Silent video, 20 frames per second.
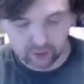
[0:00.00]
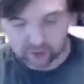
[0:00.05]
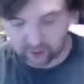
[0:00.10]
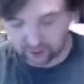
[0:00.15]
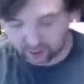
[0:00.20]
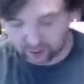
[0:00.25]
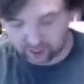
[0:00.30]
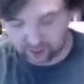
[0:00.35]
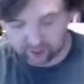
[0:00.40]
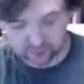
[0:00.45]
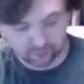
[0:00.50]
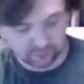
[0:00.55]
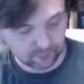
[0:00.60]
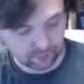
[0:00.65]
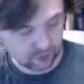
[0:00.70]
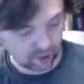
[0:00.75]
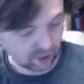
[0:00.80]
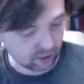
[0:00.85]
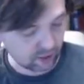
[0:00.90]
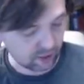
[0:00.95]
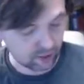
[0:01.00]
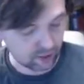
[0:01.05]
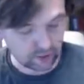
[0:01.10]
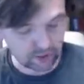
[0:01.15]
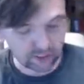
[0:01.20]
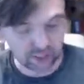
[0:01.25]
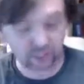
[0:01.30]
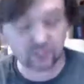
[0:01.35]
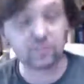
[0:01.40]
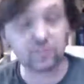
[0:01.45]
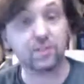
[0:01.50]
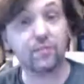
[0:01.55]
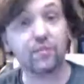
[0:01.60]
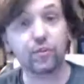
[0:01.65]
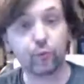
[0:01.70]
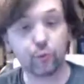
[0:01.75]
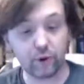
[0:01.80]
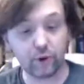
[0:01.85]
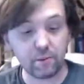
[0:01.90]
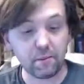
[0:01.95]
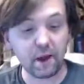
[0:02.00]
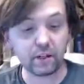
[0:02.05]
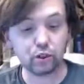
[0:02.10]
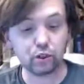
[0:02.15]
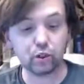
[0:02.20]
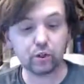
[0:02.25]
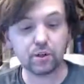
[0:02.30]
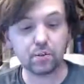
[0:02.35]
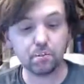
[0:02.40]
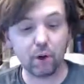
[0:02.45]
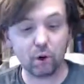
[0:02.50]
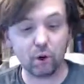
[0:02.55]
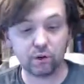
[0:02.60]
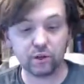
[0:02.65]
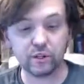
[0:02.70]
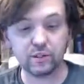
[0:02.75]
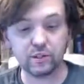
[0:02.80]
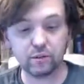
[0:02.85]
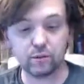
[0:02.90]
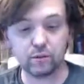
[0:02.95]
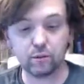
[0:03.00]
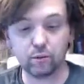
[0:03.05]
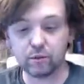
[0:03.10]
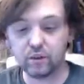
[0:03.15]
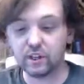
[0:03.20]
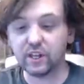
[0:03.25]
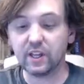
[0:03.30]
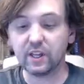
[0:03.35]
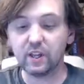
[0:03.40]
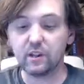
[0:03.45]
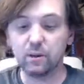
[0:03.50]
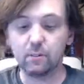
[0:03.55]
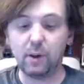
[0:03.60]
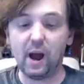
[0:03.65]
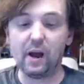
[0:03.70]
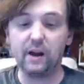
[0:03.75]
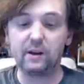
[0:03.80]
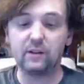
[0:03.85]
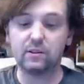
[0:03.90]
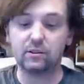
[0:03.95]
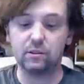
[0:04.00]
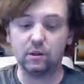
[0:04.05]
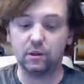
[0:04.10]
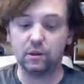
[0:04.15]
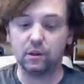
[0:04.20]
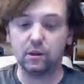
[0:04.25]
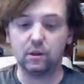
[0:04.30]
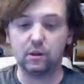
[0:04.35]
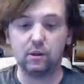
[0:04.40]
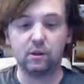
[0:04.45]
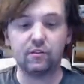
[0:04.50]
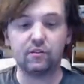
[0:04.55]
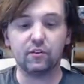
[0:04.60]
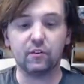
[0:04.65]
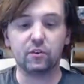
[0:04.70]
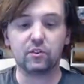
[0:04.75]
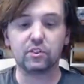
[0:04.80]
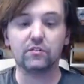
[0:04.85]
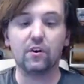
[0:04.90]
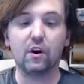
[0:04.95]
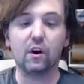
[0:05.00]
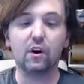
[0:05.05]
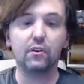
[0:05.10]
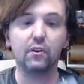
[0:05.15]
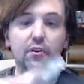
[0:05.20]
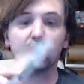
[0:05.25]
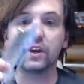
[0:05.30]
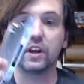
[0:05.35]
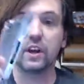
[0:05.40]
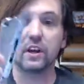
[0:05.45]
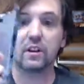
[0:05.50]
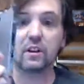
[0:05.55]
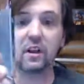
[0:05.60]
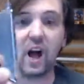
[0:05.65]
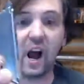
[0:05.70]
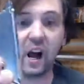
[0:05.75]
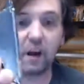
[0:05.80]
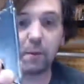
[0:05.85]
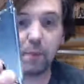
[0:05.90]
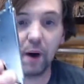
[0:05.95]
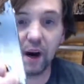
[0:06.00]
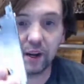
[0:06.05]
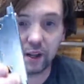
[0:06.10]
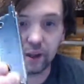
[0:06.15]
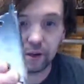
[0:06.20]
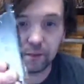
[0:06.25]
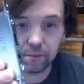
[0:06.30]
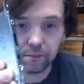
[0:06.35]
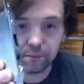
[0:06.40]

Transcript: Uh, going to consist of three major components when you get it in the box. First of all, you're going to get the lock body.